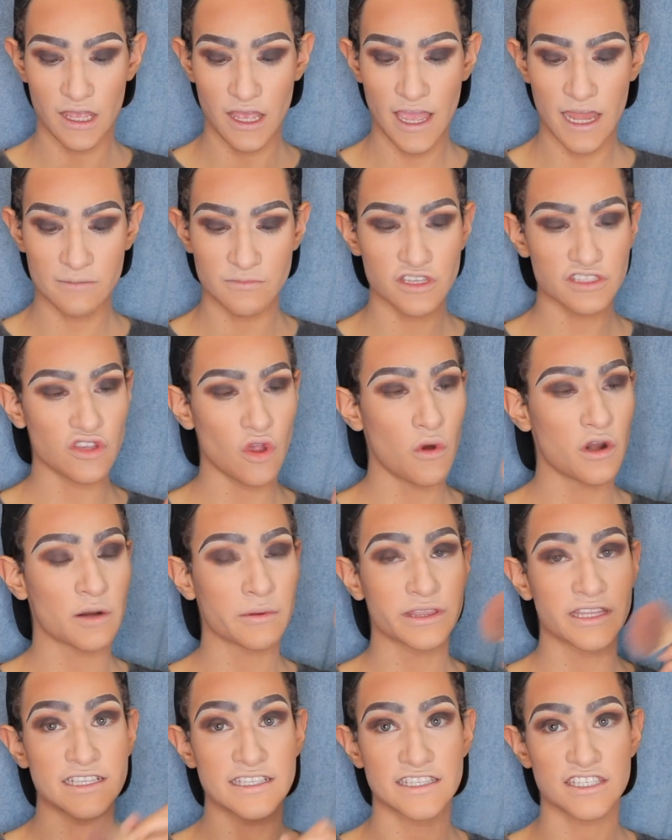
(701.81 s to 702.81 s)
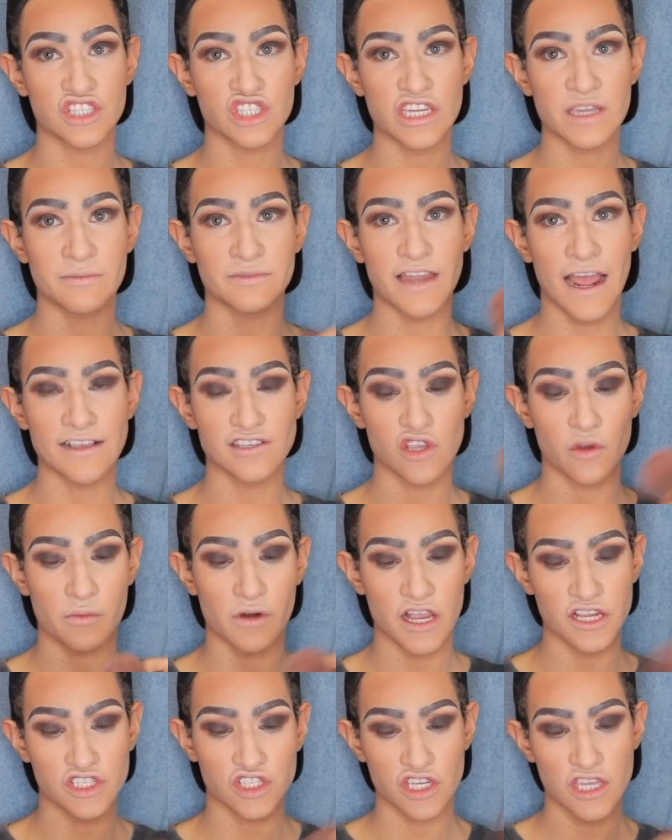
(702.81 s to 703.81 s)
And I'm just going on with this cheap Daiso
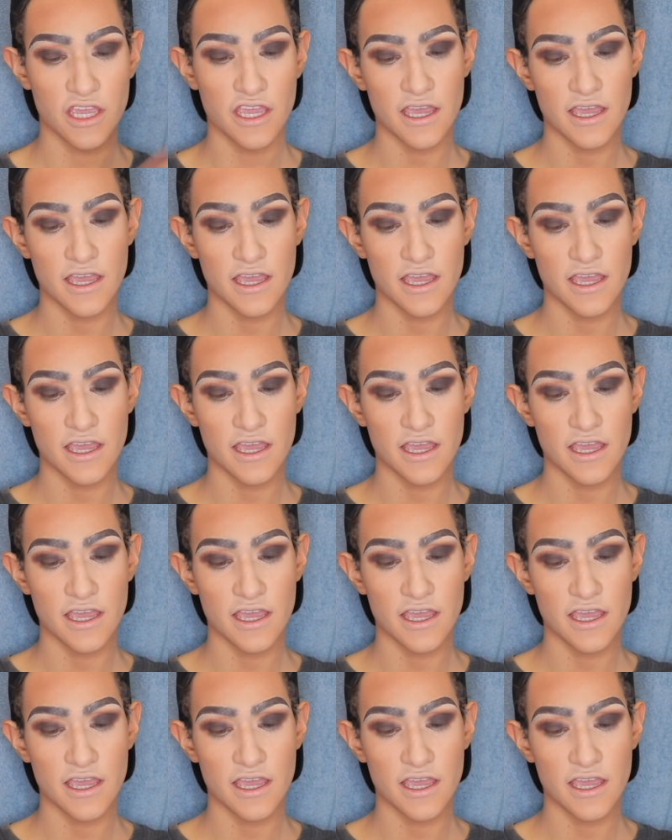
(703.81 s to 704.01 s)
brush.